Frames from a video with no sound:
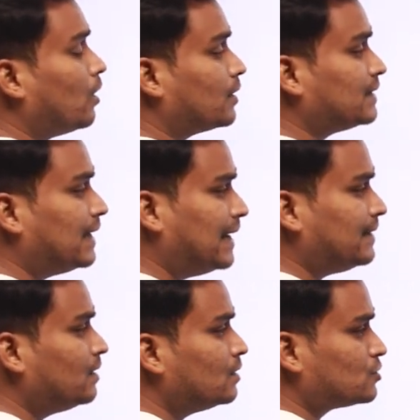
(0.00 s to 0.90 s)
or the
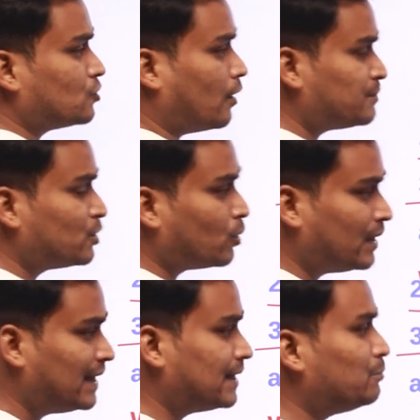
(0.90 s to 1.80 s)
head stops
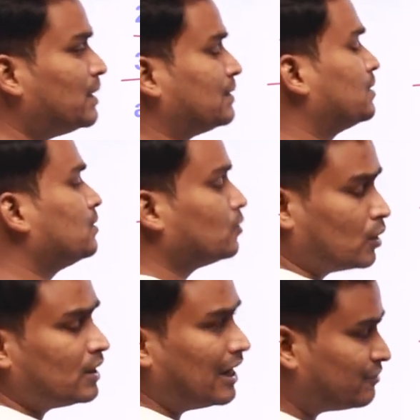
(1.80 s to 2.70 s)

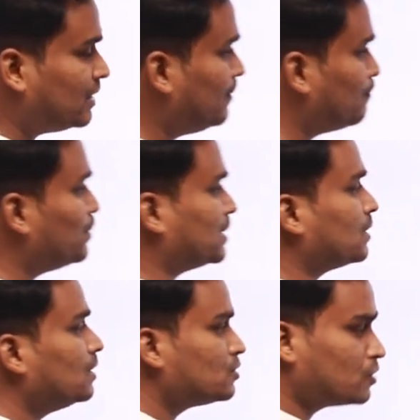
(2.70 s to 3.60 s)
growing after birth.